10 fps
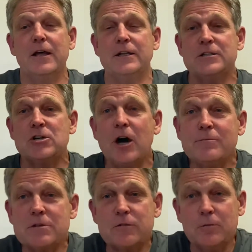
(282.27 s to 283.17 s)
And in
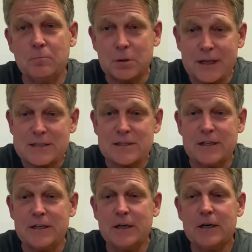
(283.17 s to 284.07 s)
times of
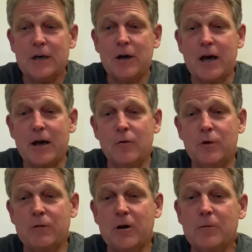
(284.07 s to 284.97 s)
complexity,
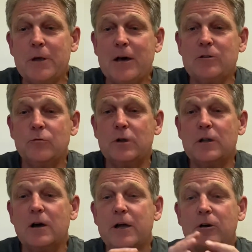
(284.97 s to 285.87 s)
we've got to be able to
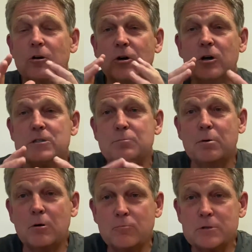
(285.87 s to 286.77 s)
rely on God's
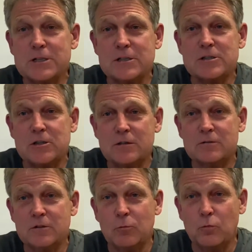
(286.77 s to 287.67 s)
promptings
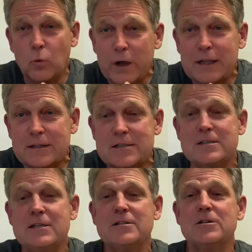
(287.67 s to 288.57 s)
that we're
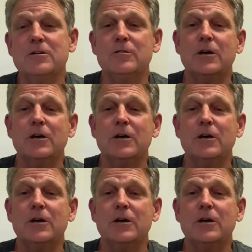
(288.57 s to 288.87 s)
listening to